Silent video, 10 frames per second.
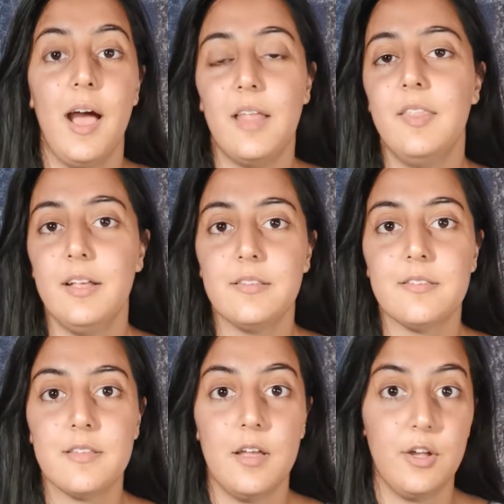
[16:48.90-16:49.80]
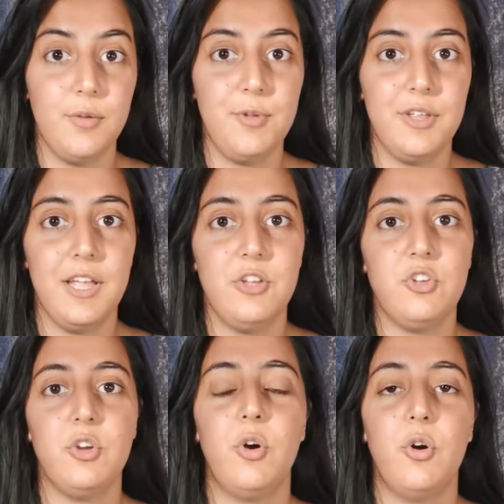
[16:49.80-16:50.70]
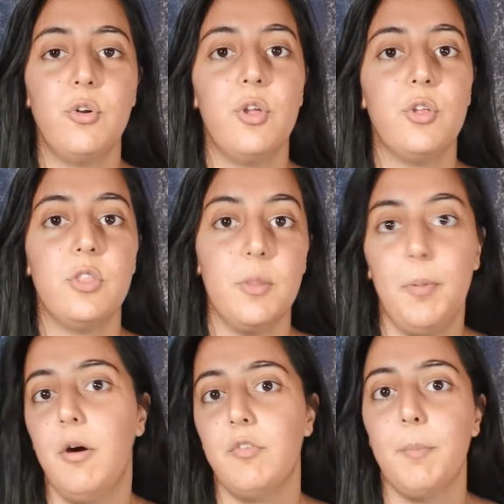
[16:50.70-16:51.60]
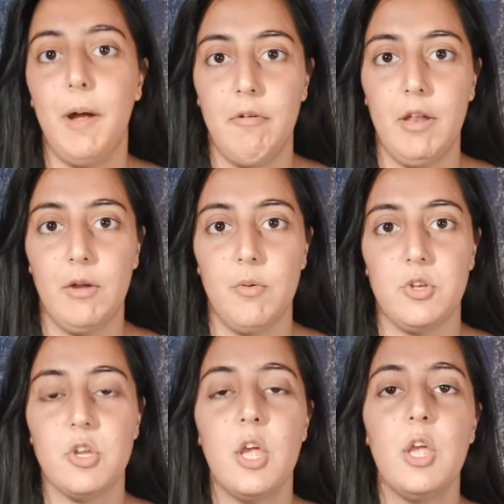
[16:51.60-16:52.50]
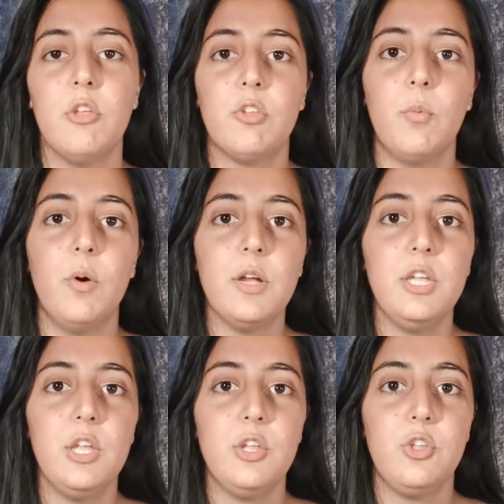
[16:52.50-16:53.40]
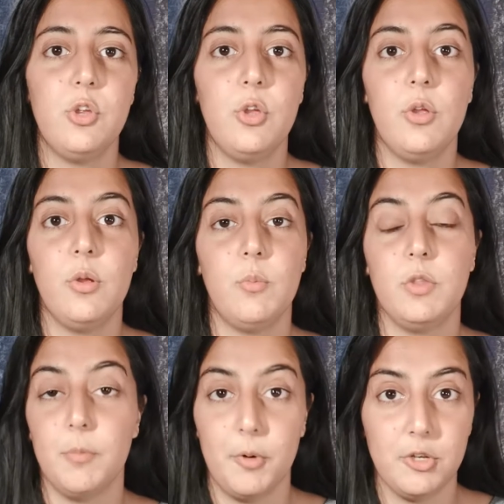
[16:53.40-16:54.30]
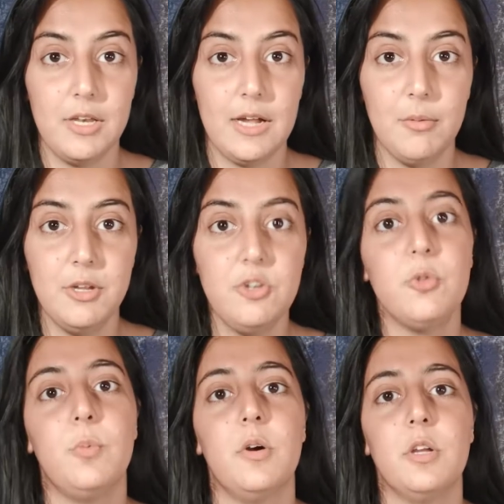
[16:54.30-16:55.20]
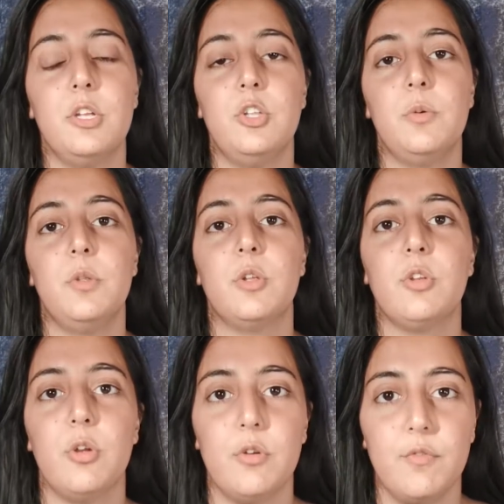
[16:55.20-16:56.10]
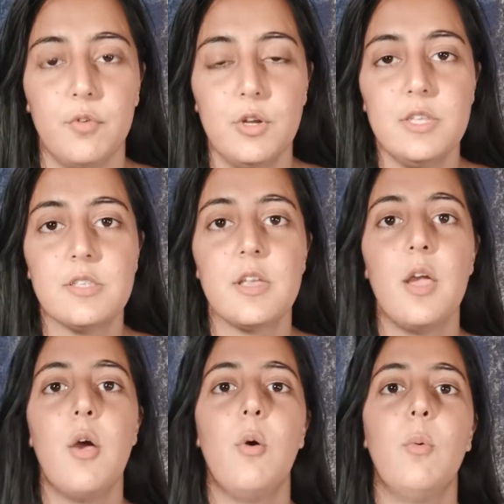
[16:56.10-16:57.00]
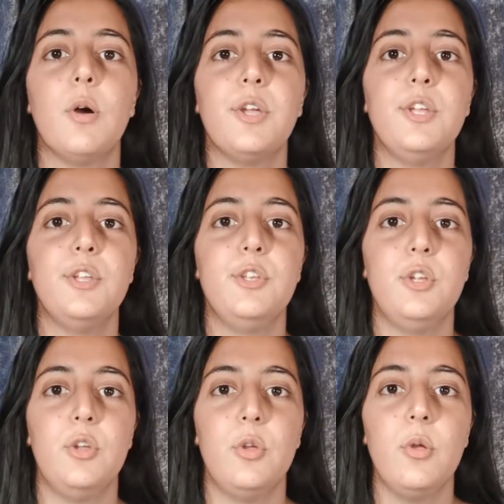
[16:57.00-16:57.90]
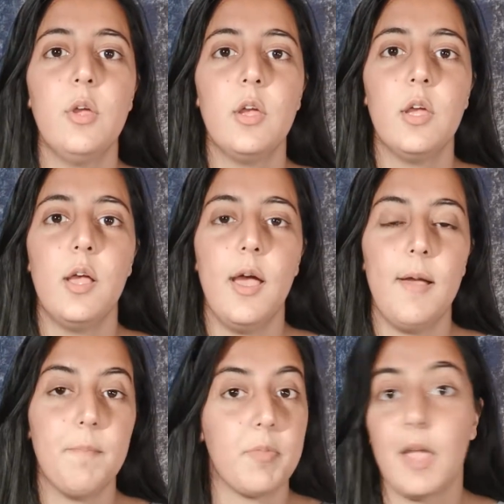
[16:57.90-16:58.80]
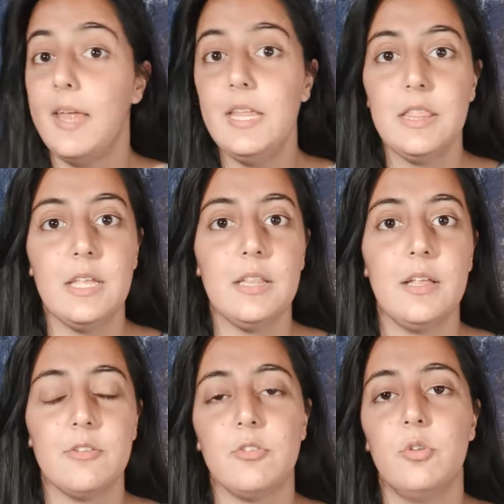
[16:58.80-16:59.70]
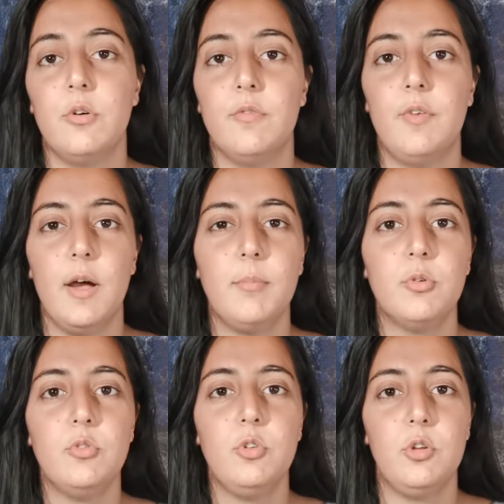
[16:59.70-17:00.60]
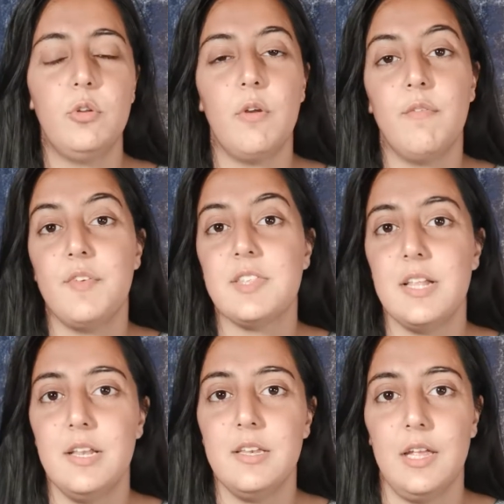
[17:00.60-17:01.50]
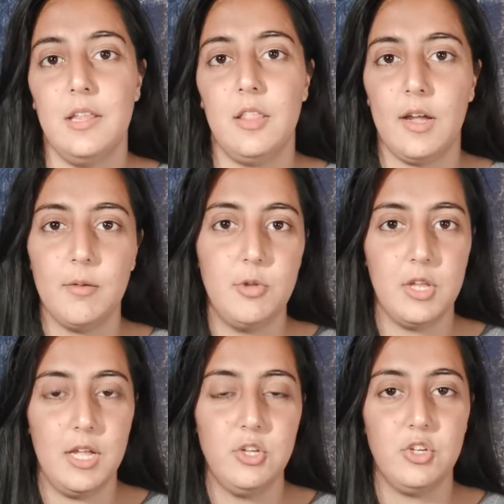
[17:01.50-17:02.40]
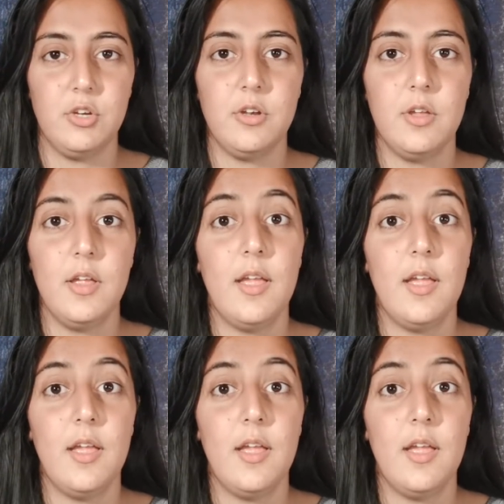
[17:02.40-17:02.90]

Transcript: And that's a communication on the part of your paralanguage. So what can you do with your body language? What can you do with your tone of voice? What can you do? Anything that's not verbal to facilitate that communication.